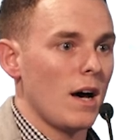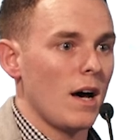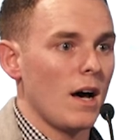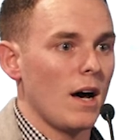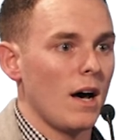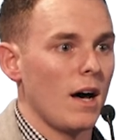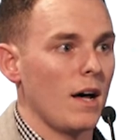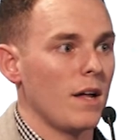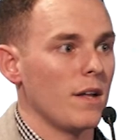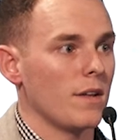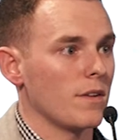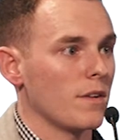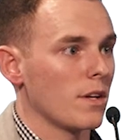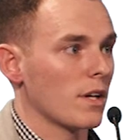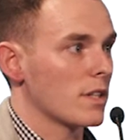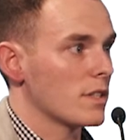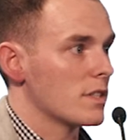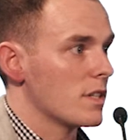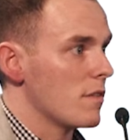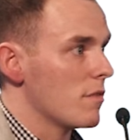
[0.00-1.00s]
And you
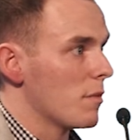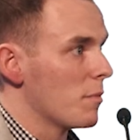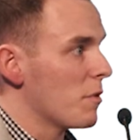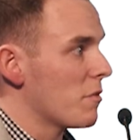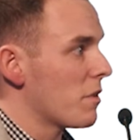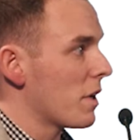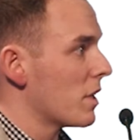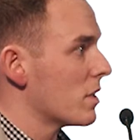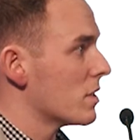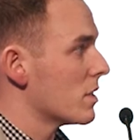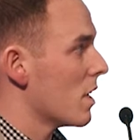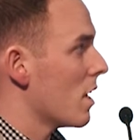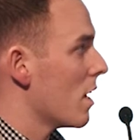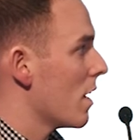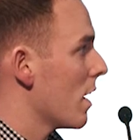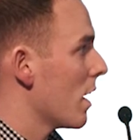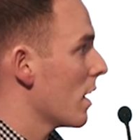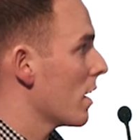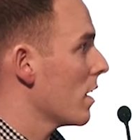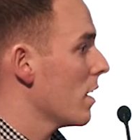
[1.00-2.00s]
can see from the figures there
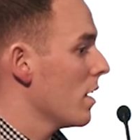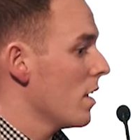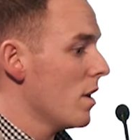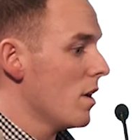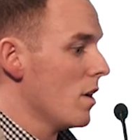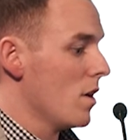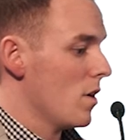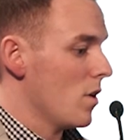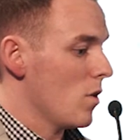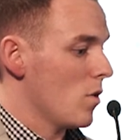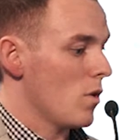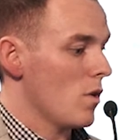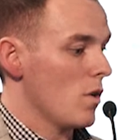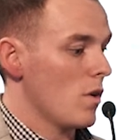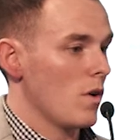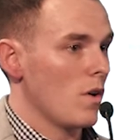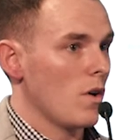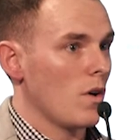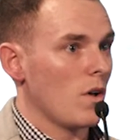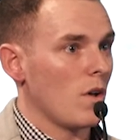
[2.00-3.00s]
that
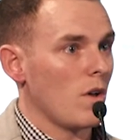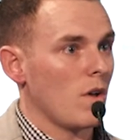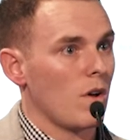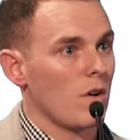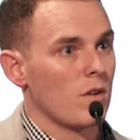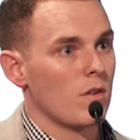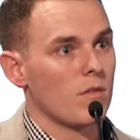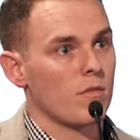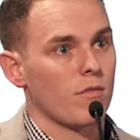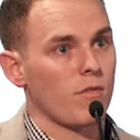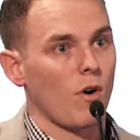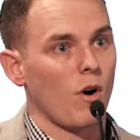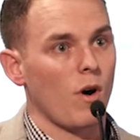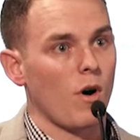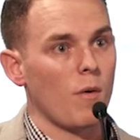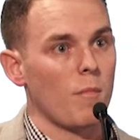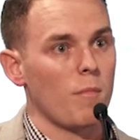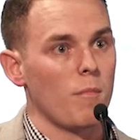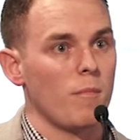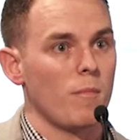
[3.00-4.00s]

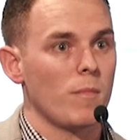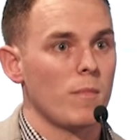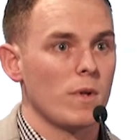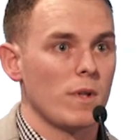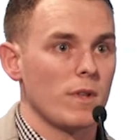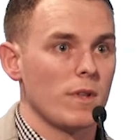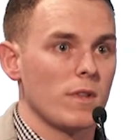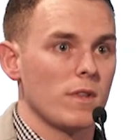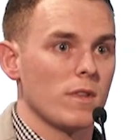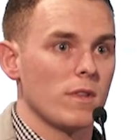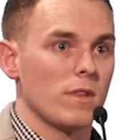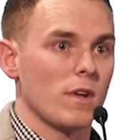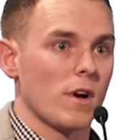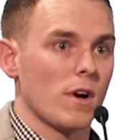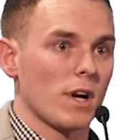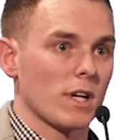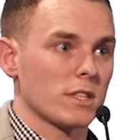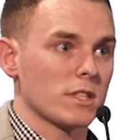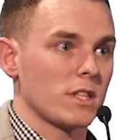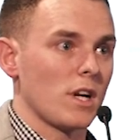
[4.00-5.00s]
from their
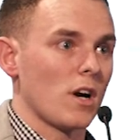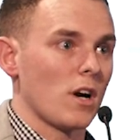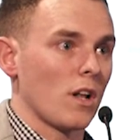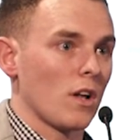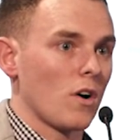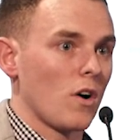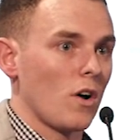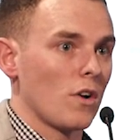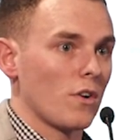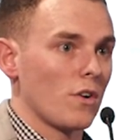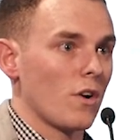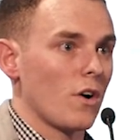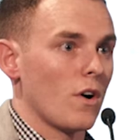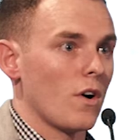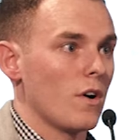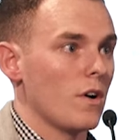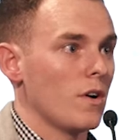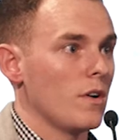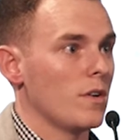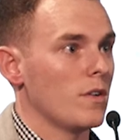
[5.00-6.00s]
external
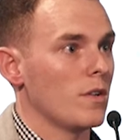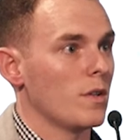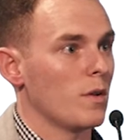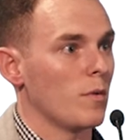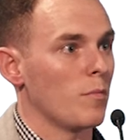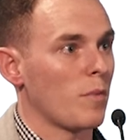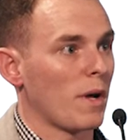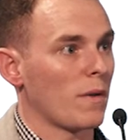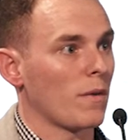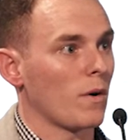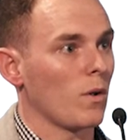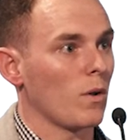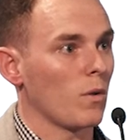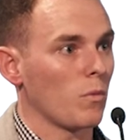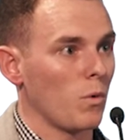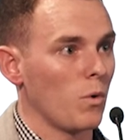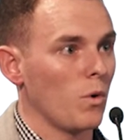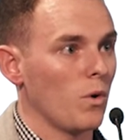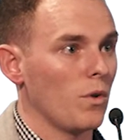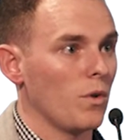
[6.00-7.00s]
contour to breath hold
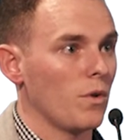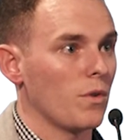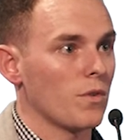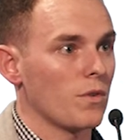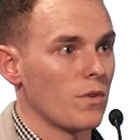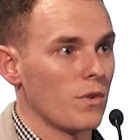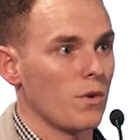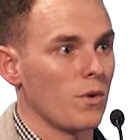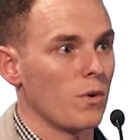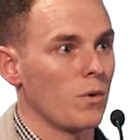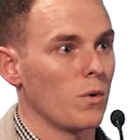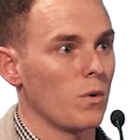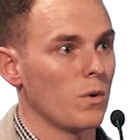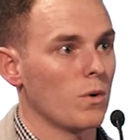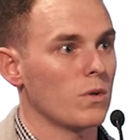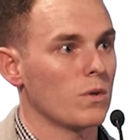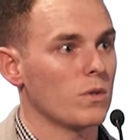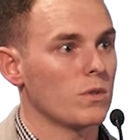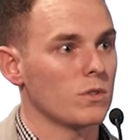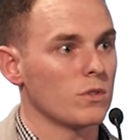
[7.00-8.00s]
1, 2,
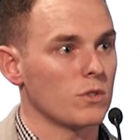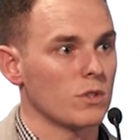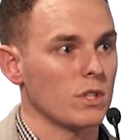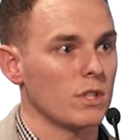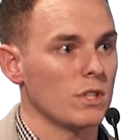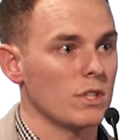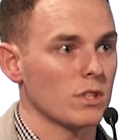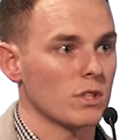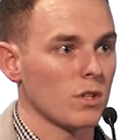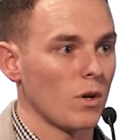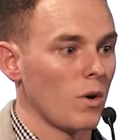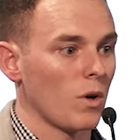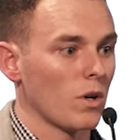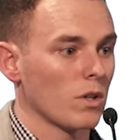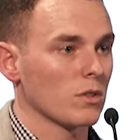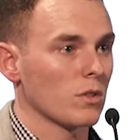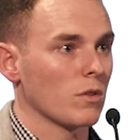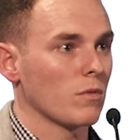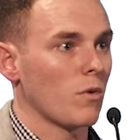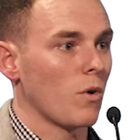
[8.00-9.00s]
3, so on and
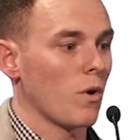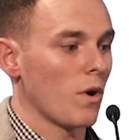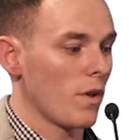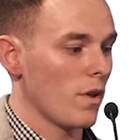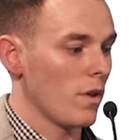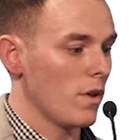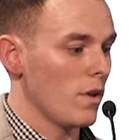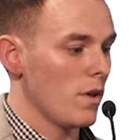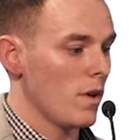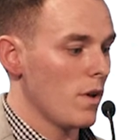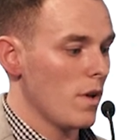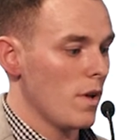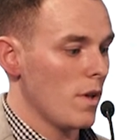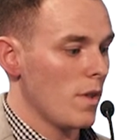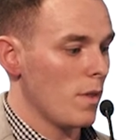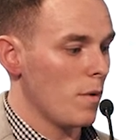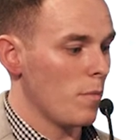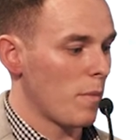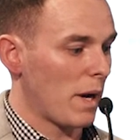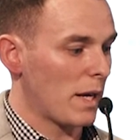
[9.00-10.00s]
so forth,
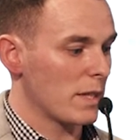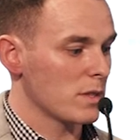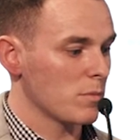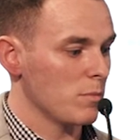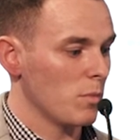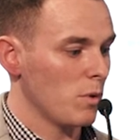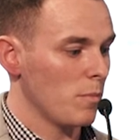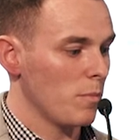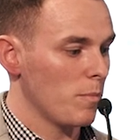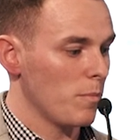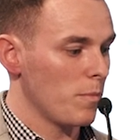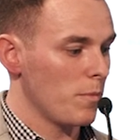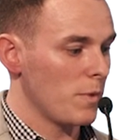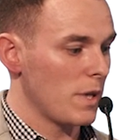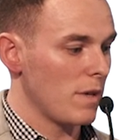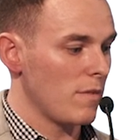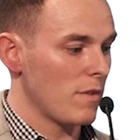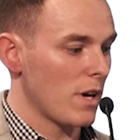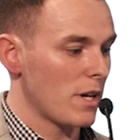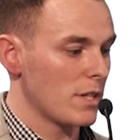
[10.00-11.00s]
the maximum
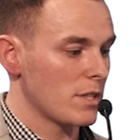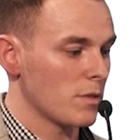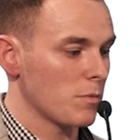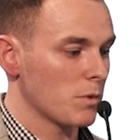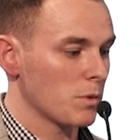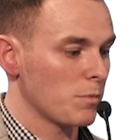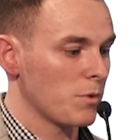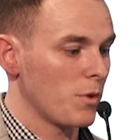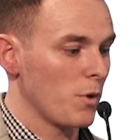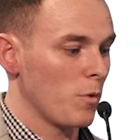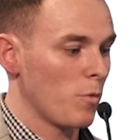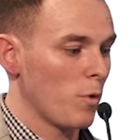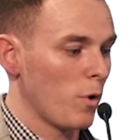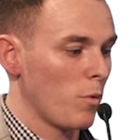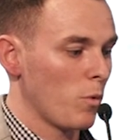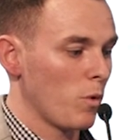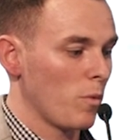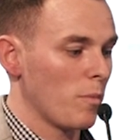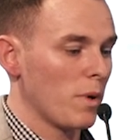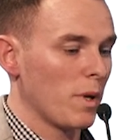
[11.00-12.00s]
deviation was
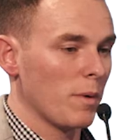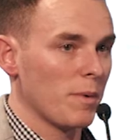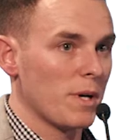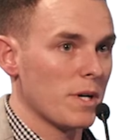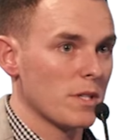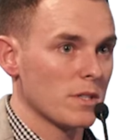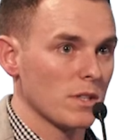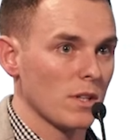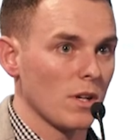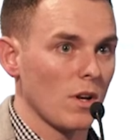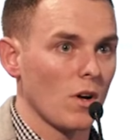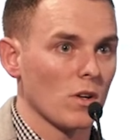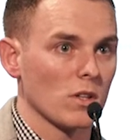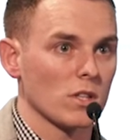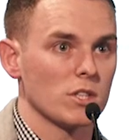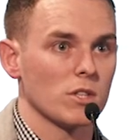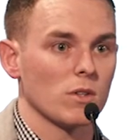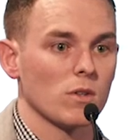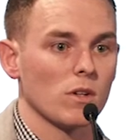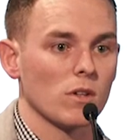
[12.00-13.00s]
2.1 millimeters in the
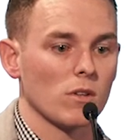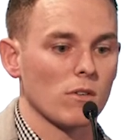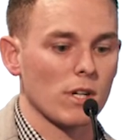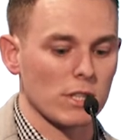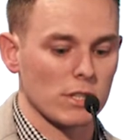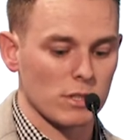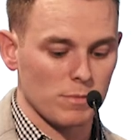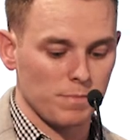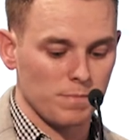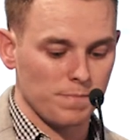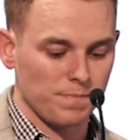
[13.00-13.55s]
longitudinal direction.